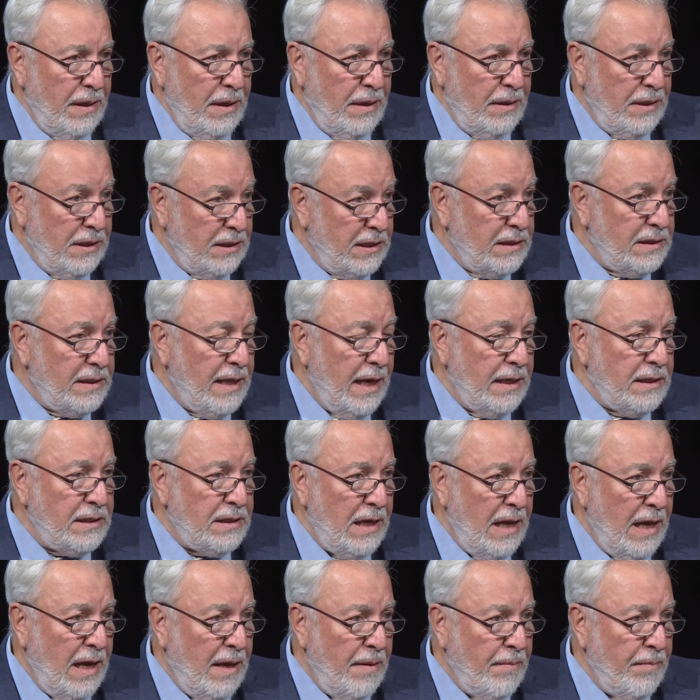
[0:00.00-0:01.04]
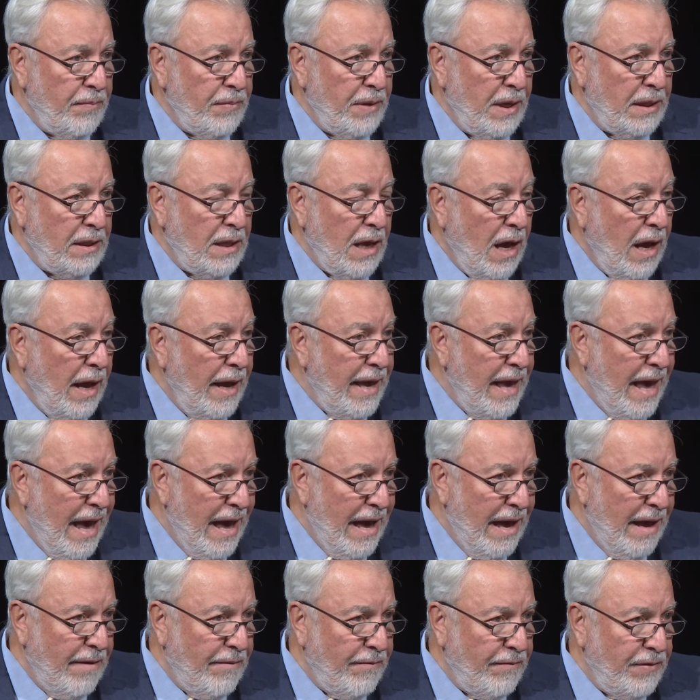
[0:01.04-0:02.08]
This is the Islam that I
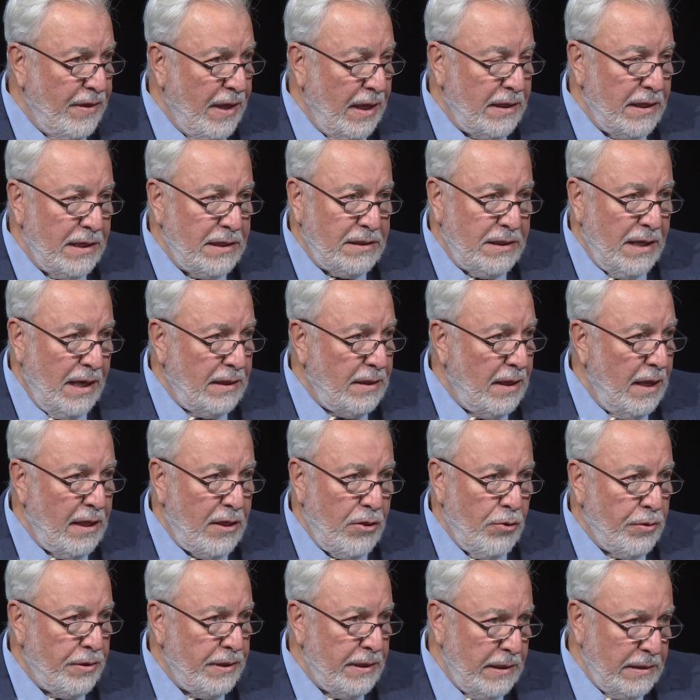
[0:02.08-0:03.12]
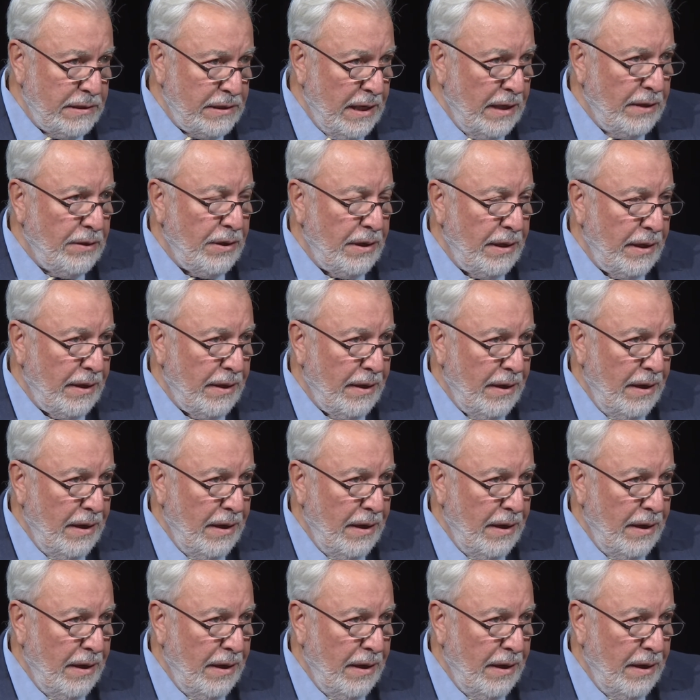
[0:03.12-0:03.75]
have that is not ethnocentric.